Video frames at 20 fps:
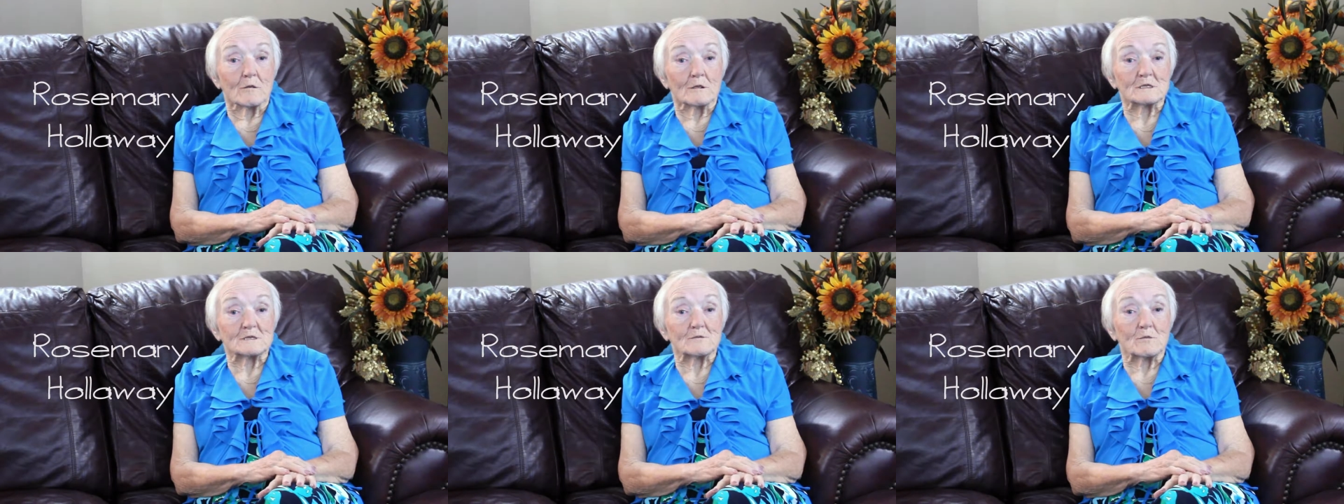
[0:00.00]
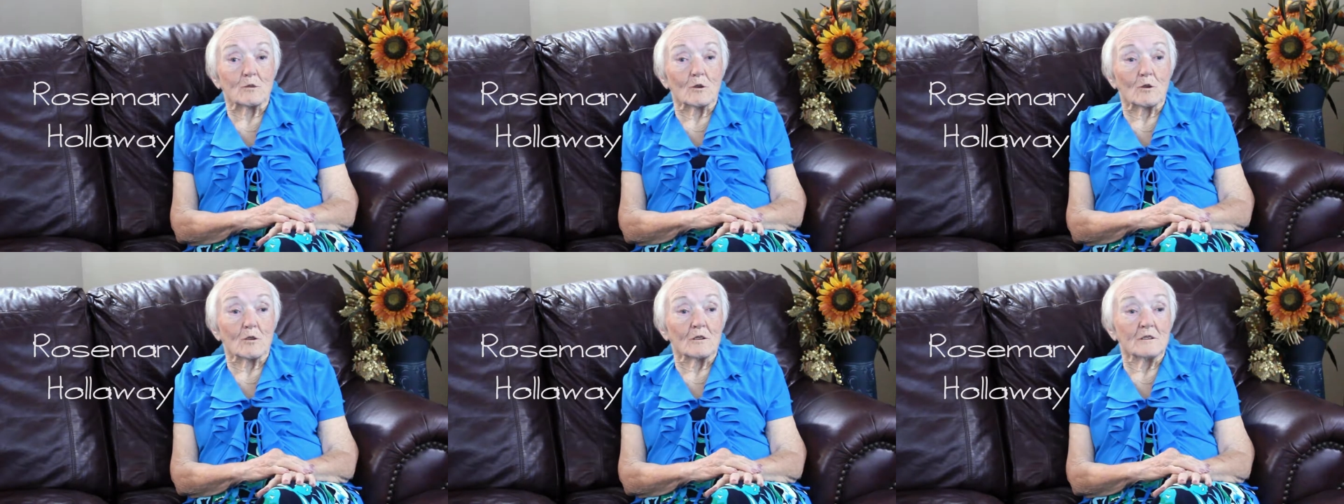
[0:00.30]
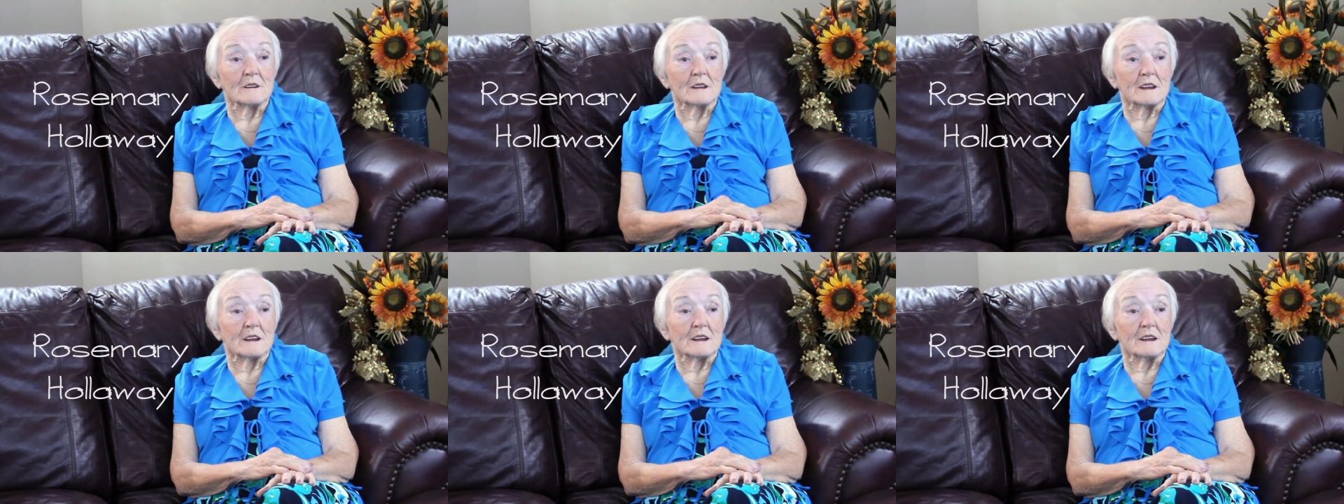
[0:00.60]
was
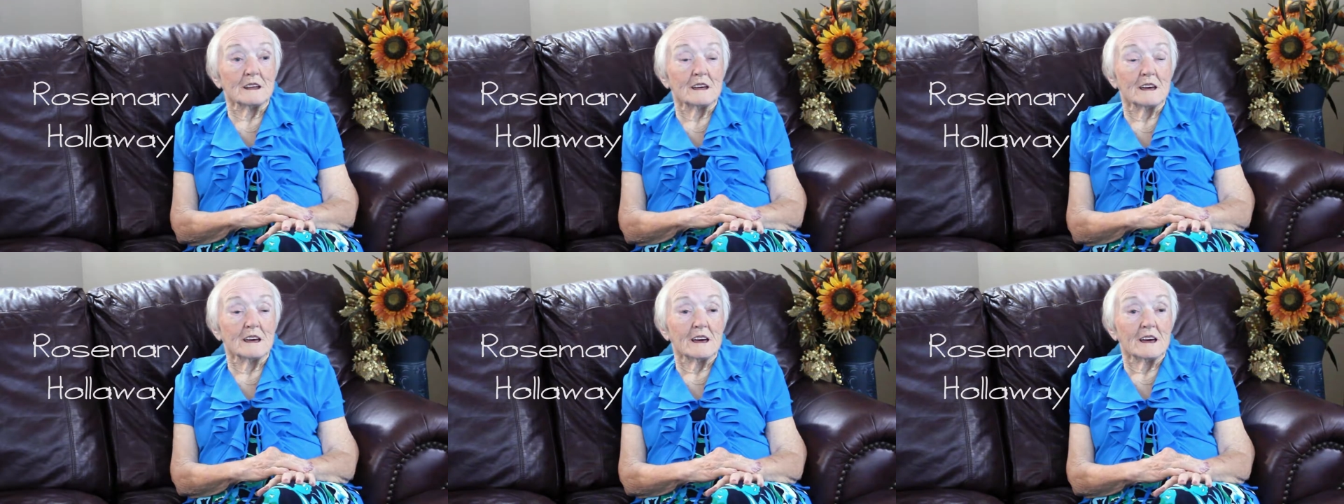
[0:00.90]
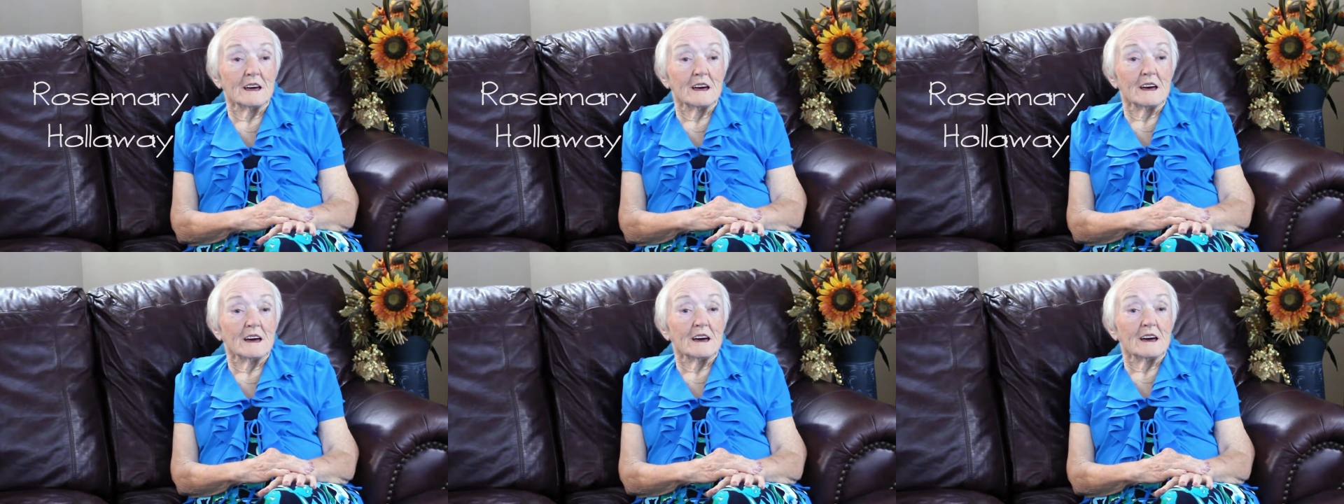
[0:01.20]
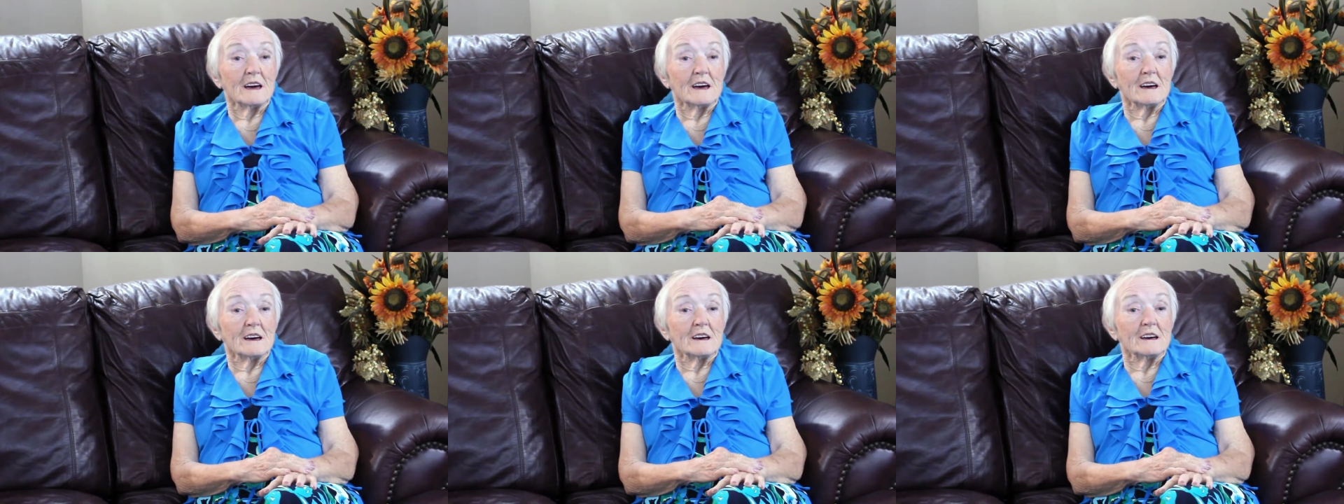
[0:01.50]
born, and
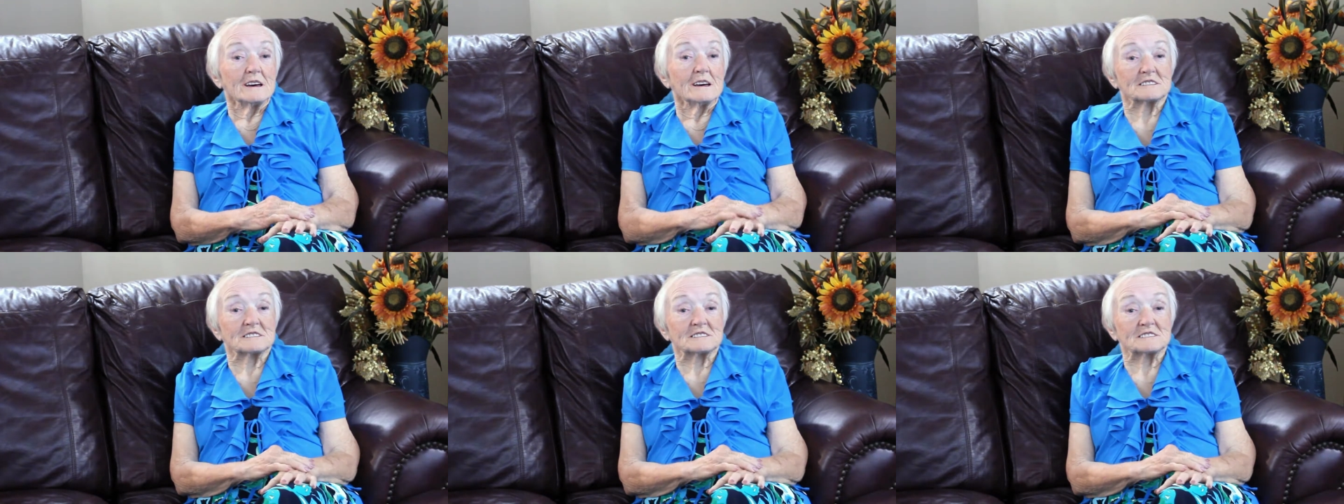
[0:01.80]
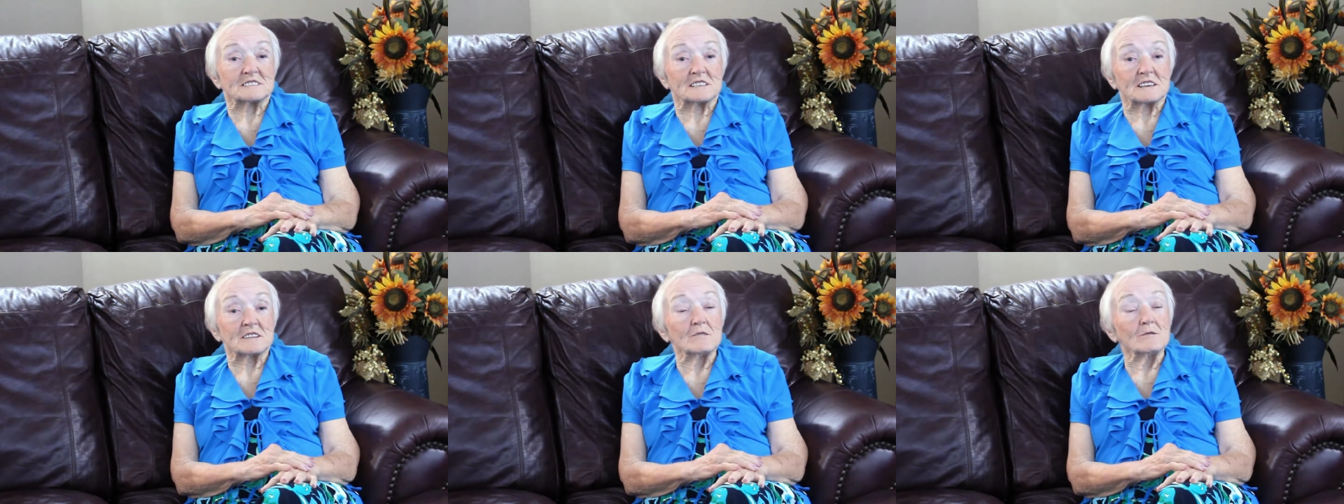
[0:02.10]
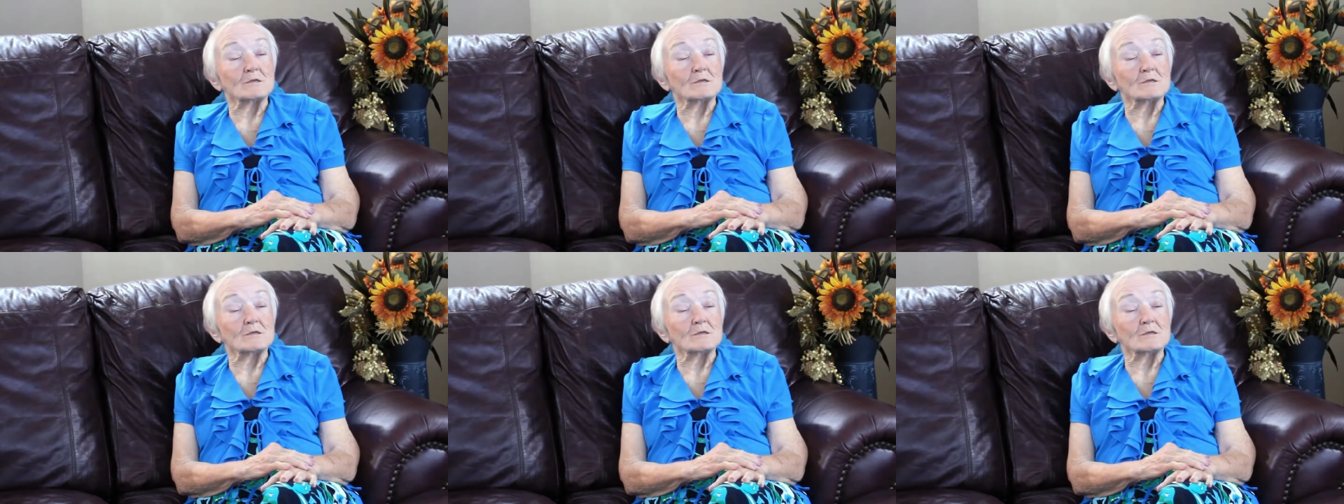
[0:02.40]
Sid